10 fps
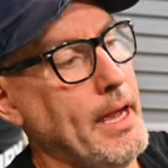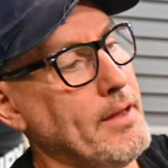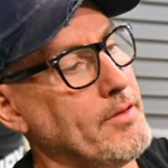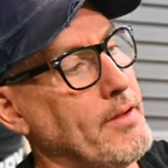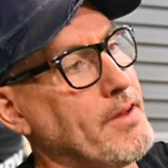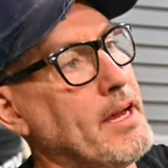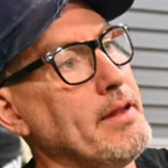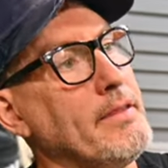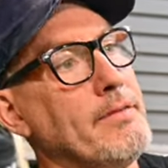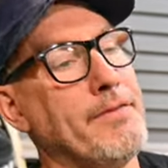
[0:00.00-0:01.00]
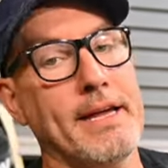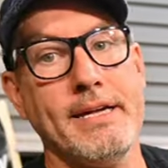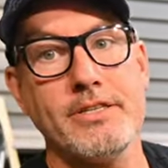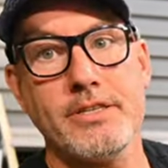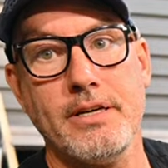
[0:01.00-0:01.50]
So I've cut the
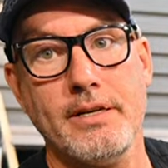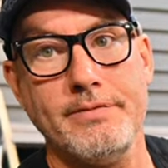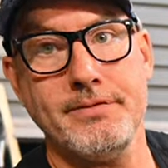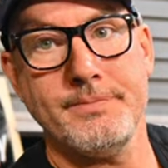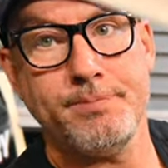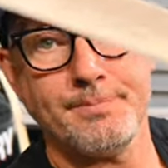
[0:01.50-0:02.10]
flanges off